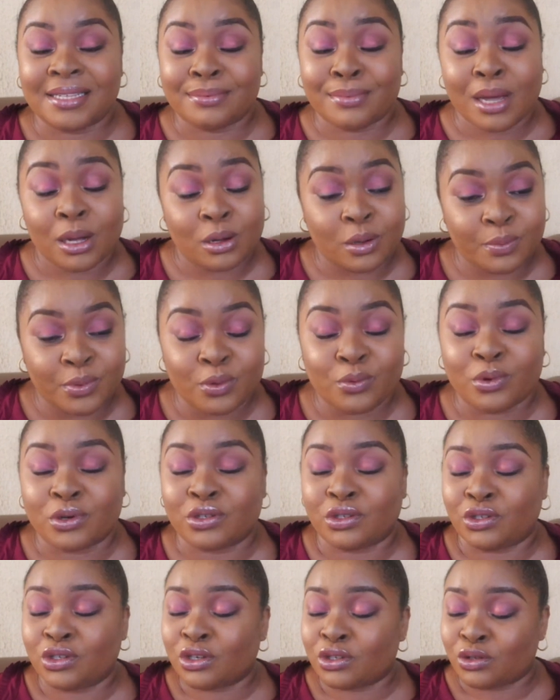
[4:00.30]
My hubby
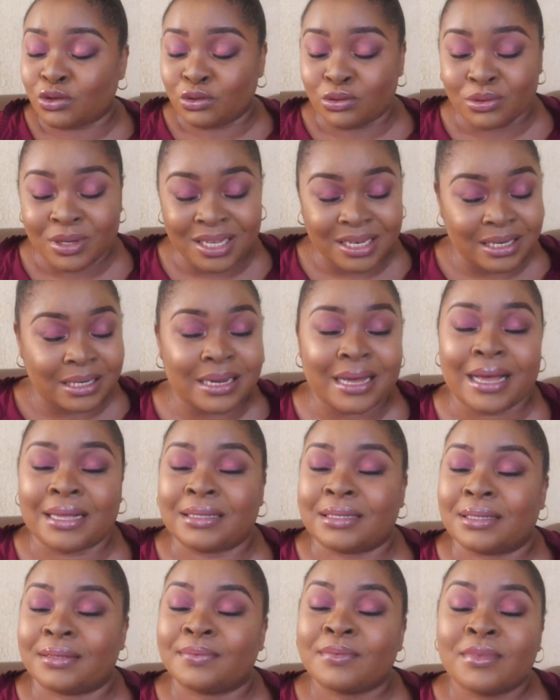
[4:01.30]
was just doing
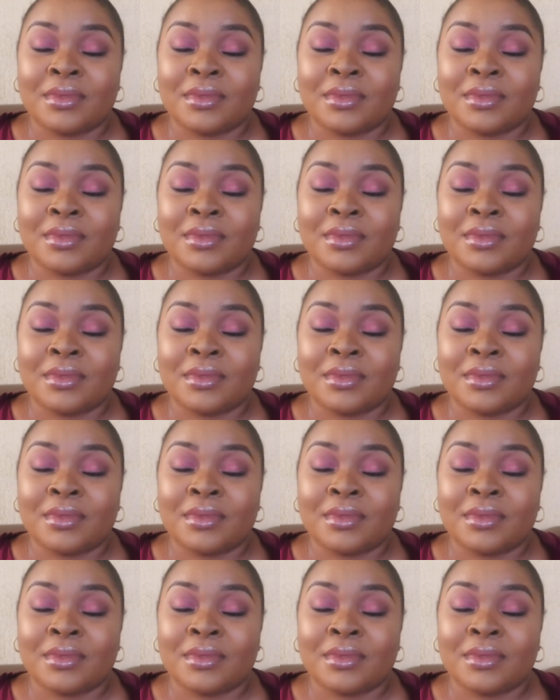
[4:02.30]
that.